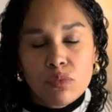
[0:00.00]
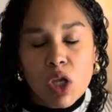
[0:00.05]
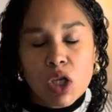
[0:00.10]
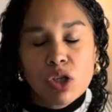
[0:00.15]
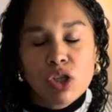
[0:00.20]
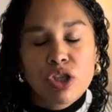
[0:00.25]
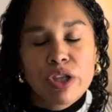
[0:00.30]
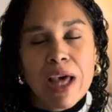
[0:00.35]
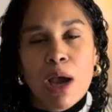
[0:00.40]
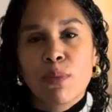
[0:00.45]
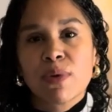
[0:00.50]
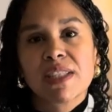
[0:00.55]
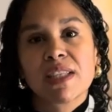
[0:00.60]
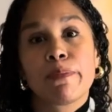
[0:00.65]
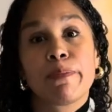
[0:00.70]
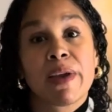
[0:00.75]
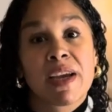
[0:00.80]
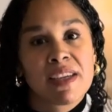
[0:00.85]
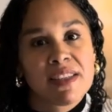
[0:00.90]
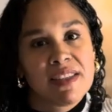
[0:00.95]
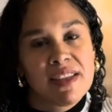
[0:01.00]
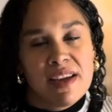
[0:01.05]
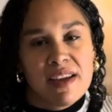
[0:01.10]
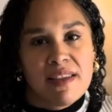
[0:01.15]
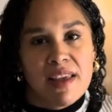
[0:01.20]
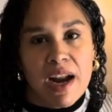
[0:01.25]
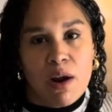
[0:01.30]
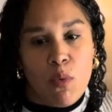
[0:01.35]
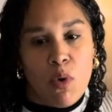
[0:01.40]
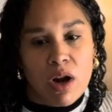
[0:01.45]
So that was the biggest thing
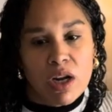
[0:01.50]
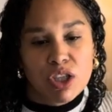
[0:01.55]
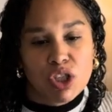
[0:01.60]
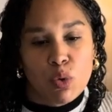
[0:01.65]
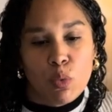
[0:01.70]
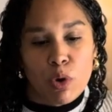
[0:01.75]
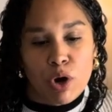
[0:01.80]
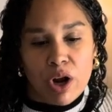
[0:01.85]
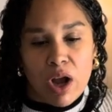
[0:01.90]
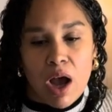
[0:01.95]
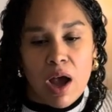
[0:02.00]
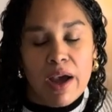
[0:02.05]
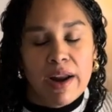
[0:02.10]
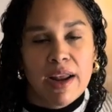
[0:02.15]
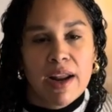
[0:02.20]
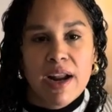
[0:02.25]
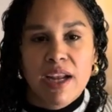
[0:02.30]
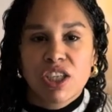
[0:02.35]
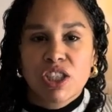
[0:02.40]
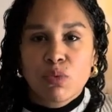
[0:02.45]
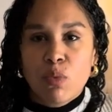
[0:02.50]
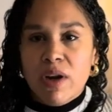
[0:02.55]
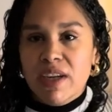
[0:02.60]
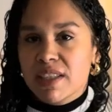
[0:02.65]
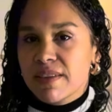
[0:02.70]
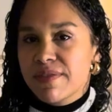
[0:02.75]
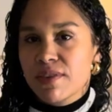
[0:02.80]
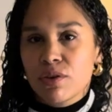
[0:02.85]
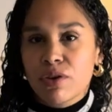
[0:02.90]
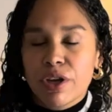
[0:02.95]
that I wanted to work on, and I just wanted
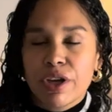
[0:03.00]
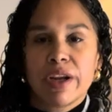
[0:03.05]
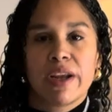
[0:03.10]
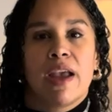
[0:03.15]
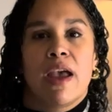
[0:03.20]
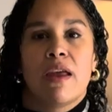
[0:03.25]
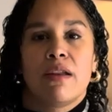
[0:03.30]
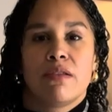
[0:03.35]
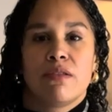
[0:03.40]
to feel good again.